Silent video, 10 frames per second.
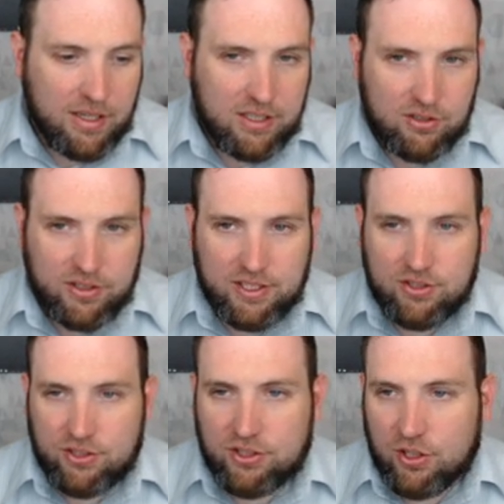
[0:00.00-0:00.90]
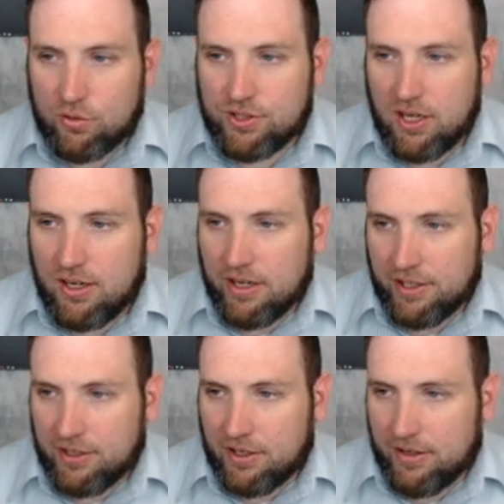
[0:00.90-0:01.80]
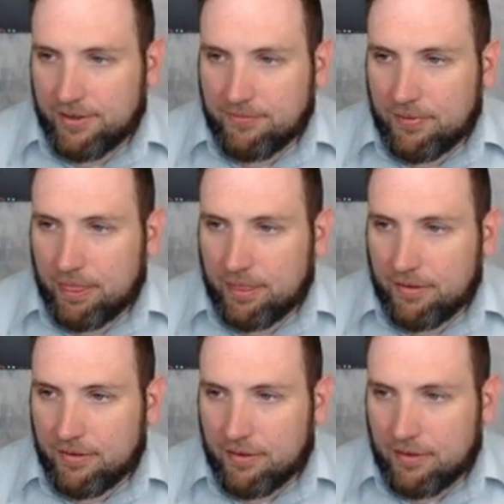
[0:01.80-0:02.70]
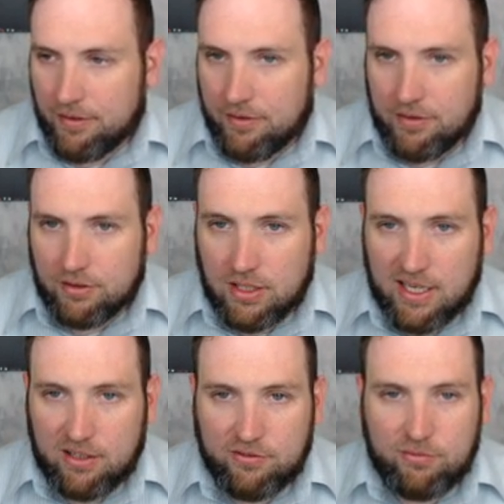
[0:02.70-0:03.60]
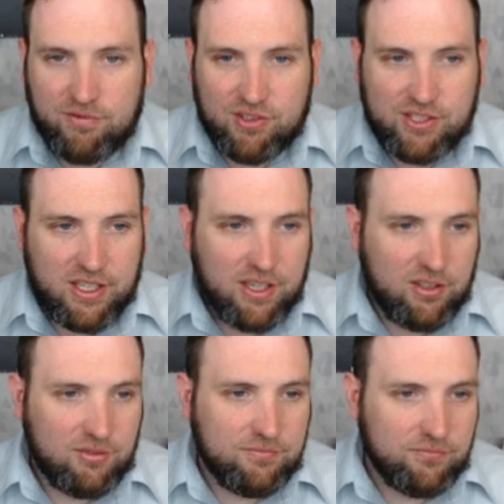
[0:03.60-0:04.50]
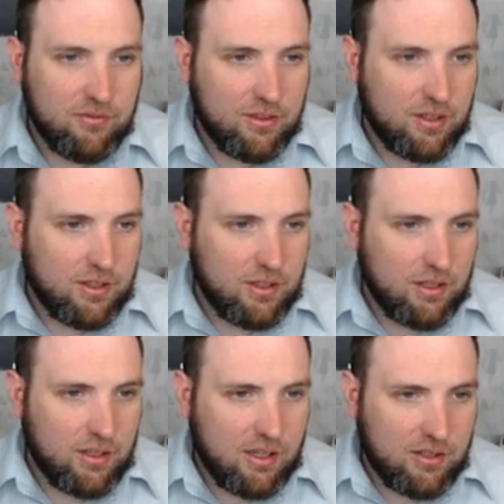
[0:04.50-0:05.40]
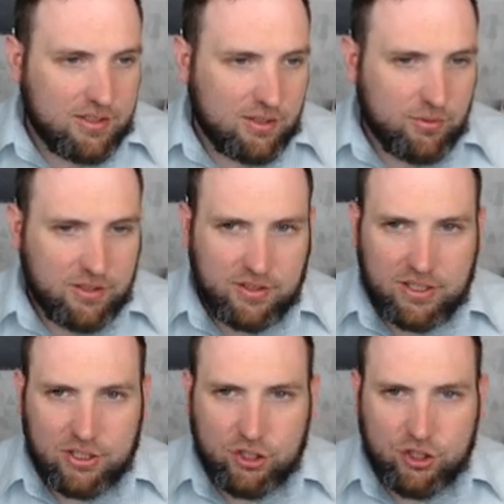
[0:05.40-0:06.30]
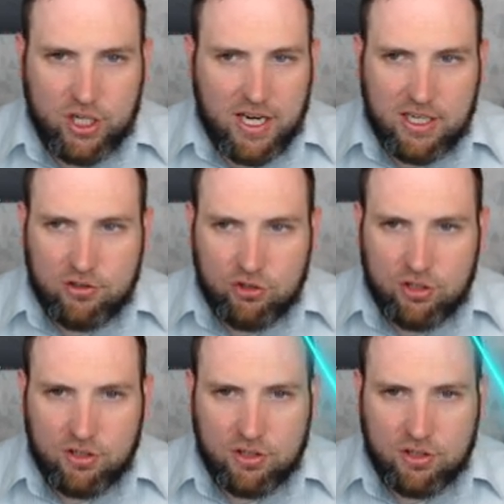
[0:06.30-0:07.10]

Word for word: The list just goes on and on. A lot of them for sale. Uh, let's see, we're in the exchange.